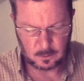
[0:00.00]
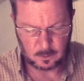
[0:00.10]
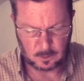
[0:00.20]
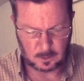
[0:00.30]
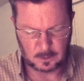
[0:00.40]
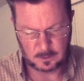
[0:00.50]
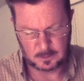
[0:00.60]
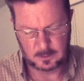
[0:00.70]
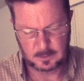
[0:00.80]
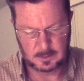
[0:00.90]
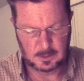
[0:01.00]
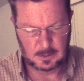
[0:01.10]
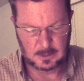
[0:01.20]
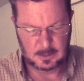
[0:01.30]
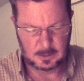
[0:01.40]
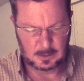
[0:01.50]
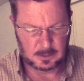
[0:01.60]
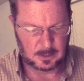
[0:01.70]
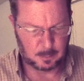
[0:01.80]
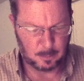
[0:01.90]
your
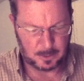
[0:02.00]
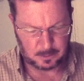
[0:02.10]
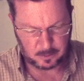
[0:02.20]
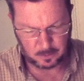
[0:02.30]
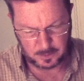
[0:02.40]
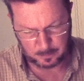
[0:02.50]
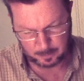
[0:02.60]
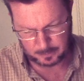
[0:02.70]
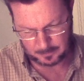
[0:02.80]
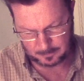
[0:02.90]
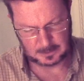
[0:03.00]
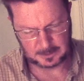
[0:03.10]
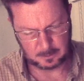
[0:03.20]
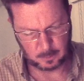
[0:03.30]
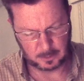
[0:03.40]
double barrel crimp, I like to